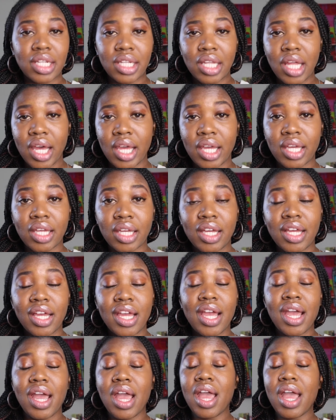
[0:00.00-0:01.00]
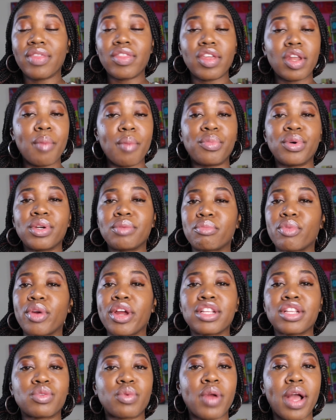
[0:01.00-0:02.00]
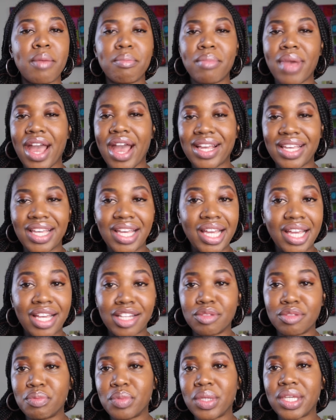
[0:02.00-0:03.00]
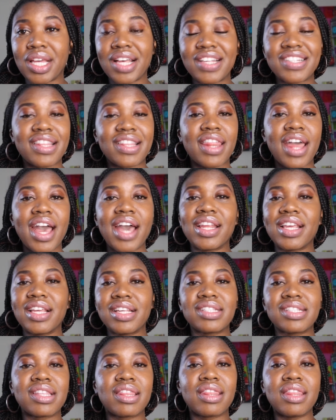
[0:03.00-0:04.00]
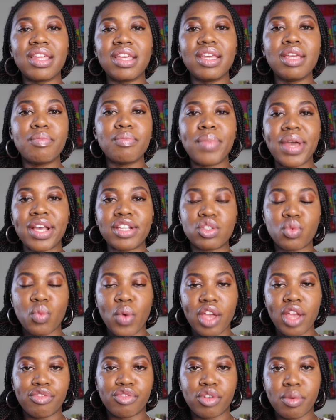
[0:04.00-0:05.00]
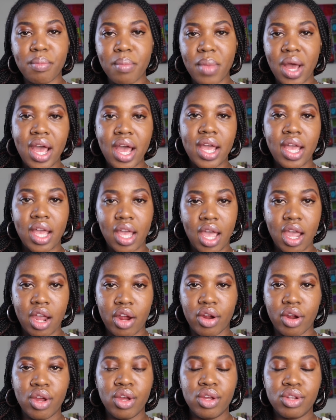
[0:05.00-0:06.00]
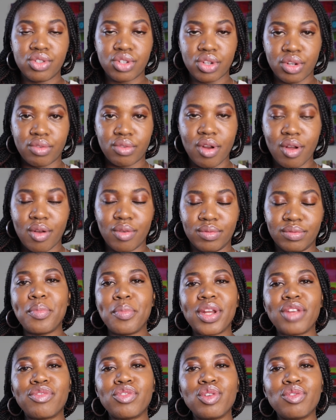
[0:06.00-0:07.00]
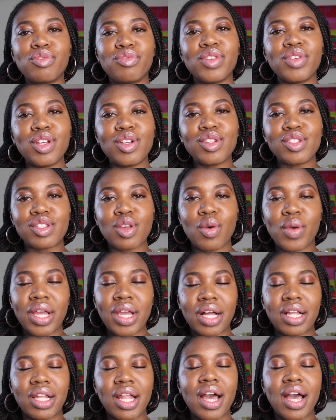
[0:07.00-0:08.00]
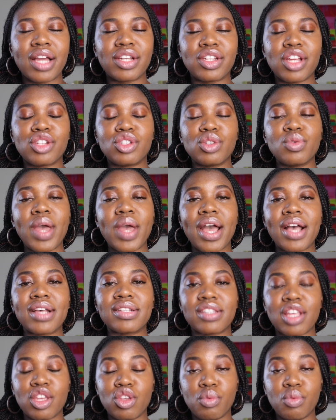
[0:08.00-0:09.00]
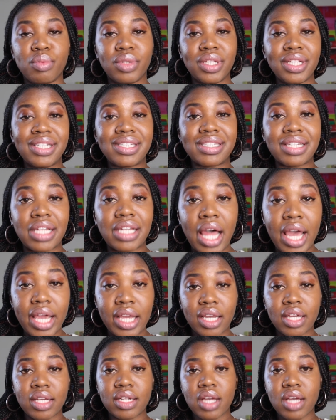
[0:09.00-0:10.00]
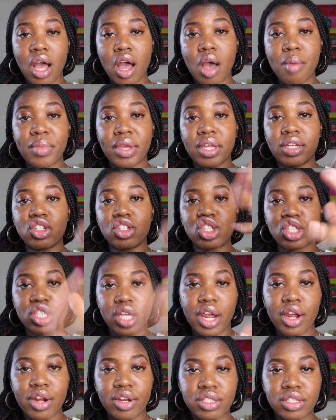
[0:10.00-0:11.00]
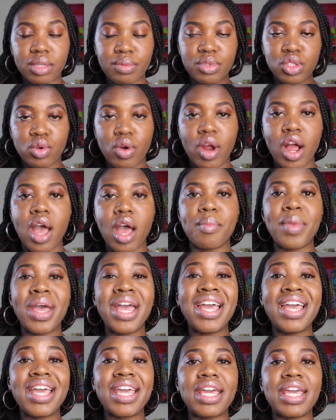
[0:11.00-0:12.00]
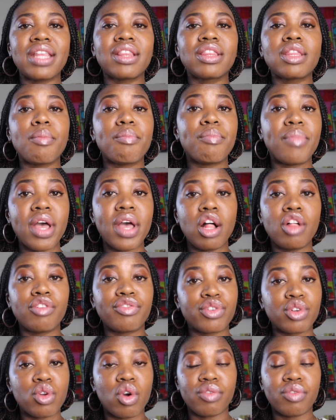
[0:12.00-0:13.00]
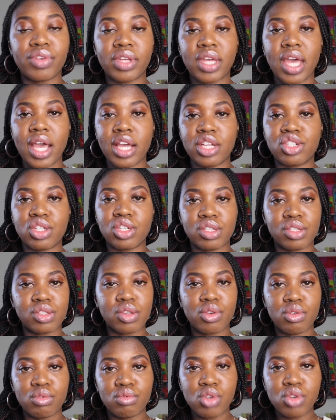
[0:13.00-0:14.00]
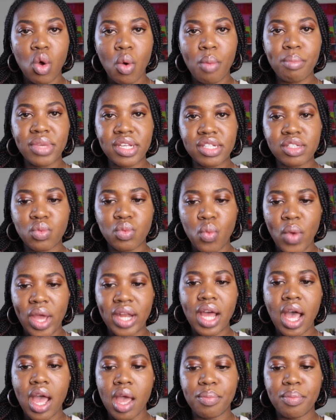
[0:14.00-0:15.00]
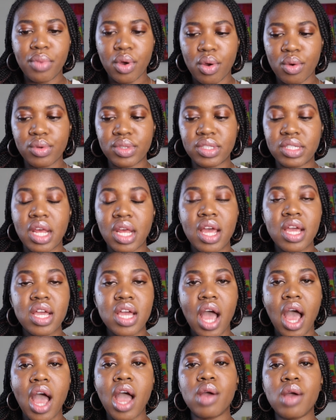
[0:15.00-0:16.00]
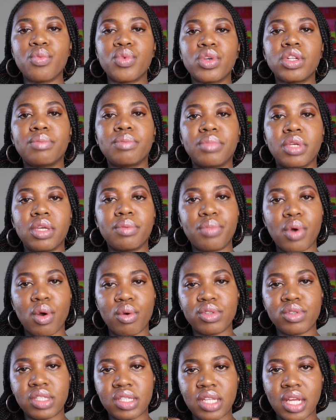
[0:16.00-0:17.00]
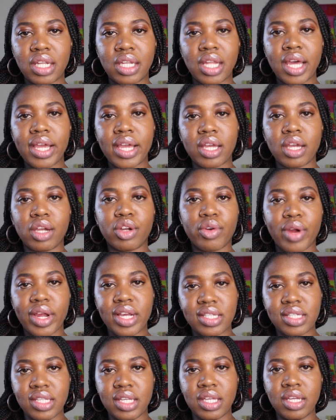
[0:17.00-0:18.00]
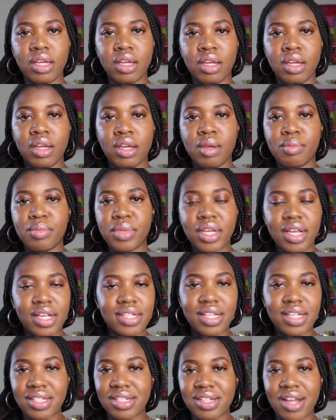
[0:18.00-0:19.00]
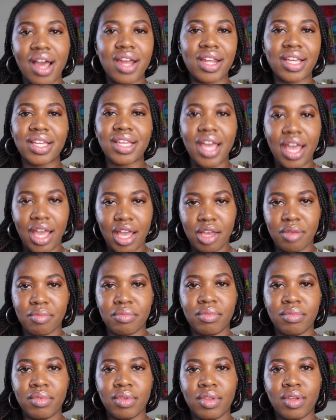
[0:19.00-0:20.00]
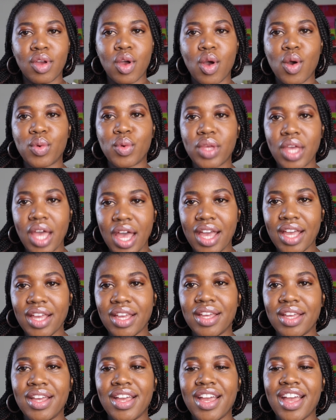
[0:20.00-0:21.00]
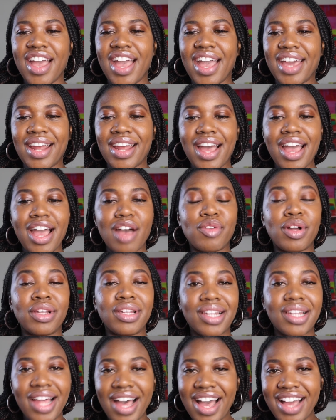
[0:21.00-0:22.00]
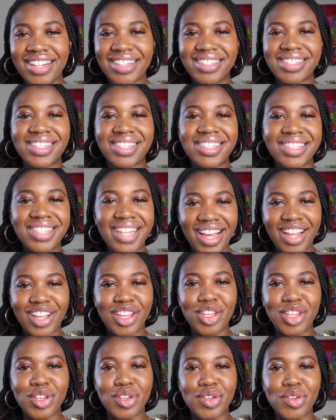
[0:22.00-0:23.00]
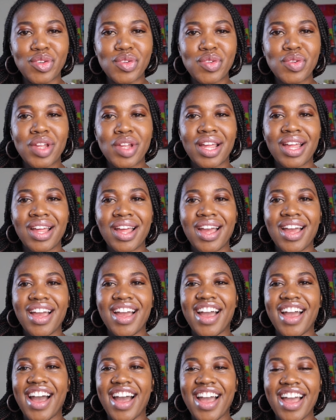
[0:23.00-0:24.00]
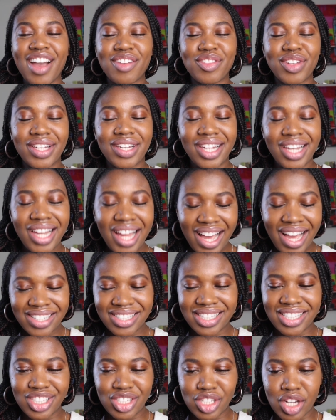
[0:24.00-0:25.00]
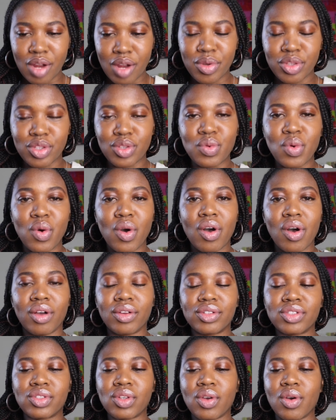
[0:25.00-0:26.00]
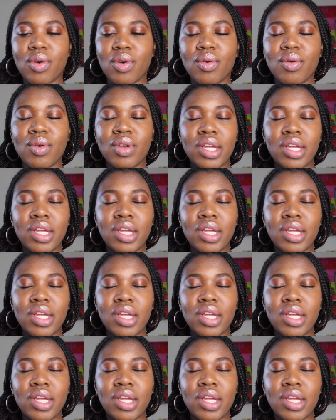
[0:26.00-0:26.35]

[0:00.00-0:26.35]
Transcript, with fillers: like and then I'm putting braids right back in because that is the best way for my hair to grow. But if you feel so inclined, I do ask that you please like, comment, share, subscribe, hit the bell for notifications so you don't miss when I post. I will be posting like crazy because it's not a game, okay? And I have a lot to tell you. I have a lot to share with you all, so